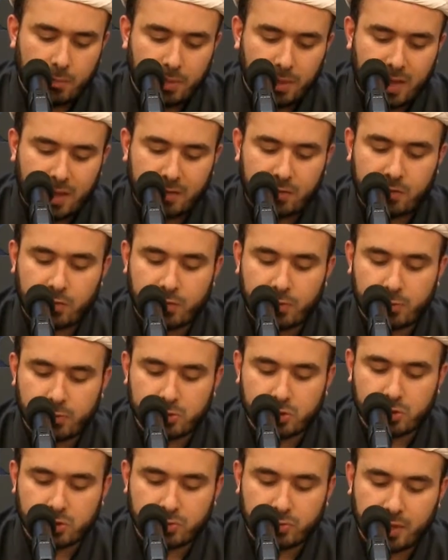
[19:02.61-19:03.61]
bless
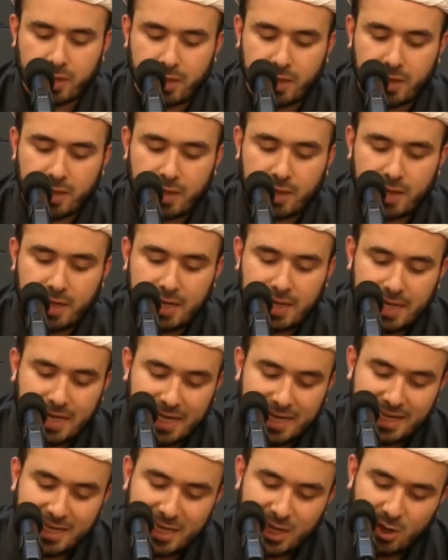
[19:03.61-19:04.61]
usury,
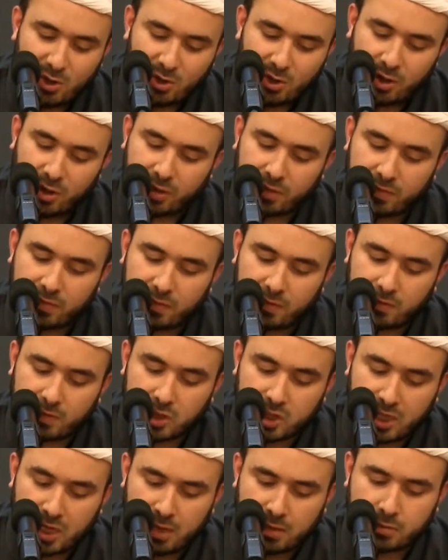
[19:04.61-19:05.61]
and he causes
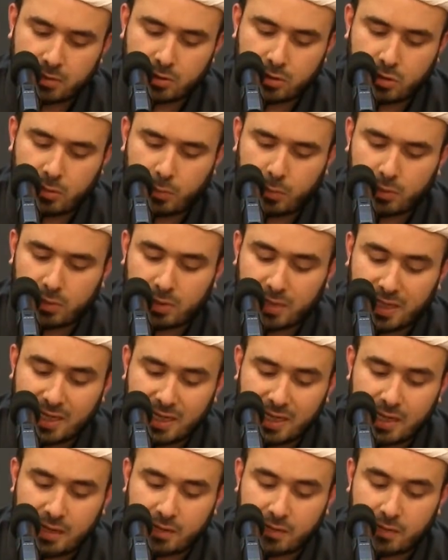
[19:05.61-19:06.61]
charitable
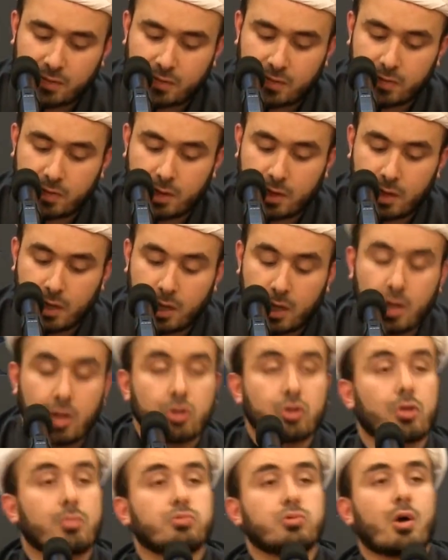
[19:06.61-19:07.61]
deeds
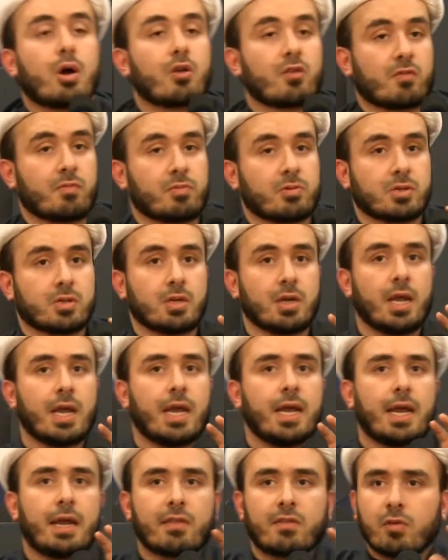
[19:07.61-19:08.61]
to prosper.
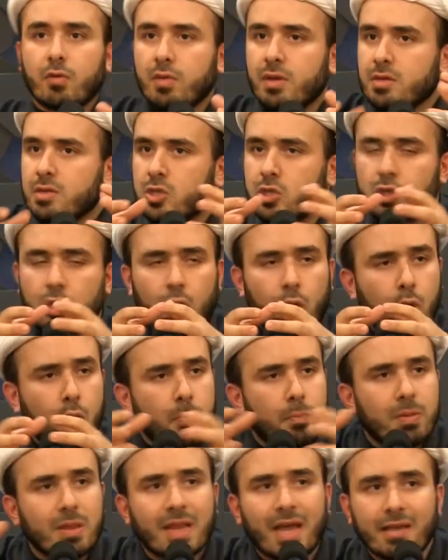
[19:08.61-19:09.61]
And so there is no
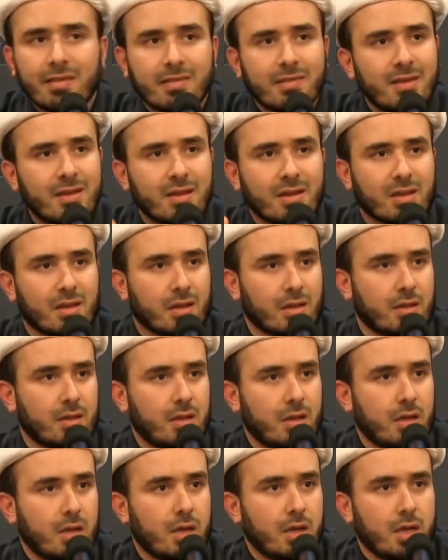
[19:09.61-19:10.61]
blessing
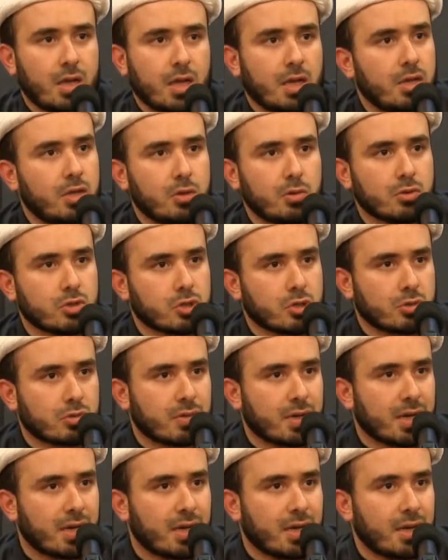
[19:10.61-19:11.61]
in
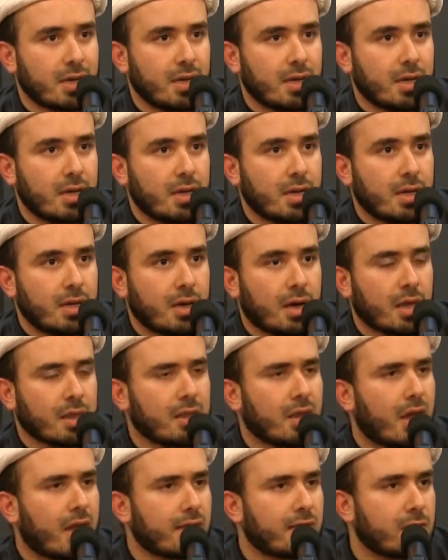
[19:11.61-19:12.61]
usury.
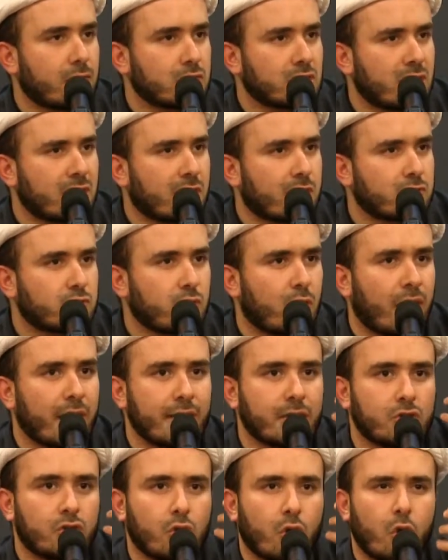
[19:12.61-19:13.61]
Allah Azza wa Jalla is
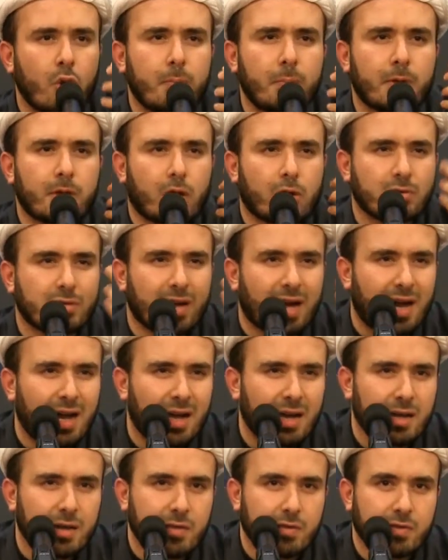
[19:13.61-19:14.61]
trying to open our
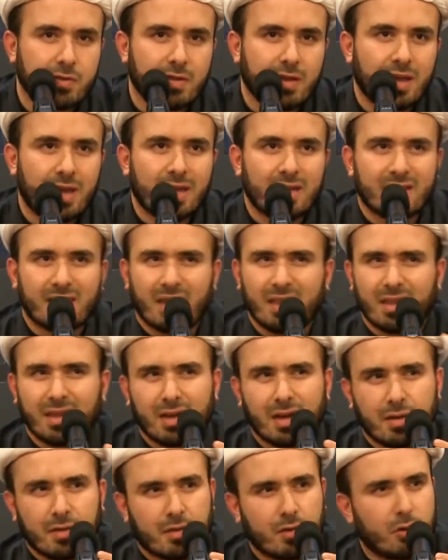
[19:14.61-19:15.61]
eyes,
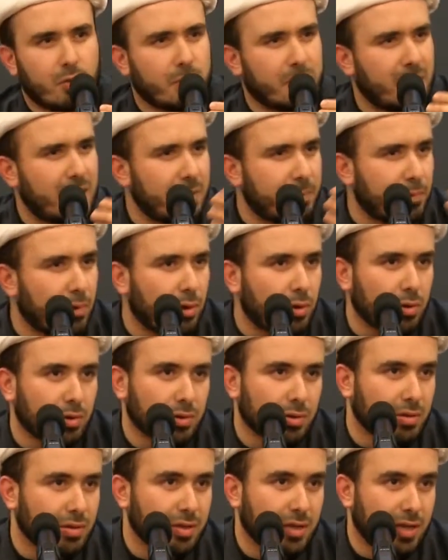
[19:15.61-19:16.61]
telling us, oh
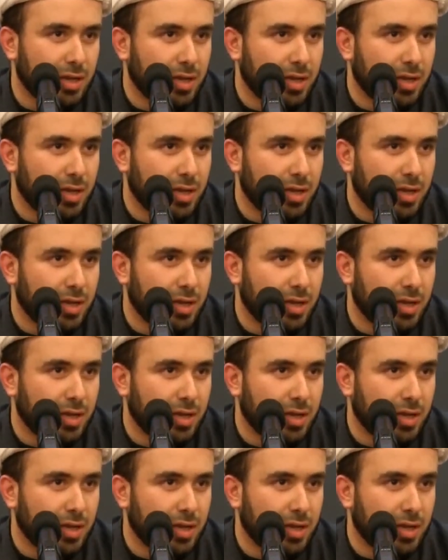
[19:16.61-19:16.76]
people,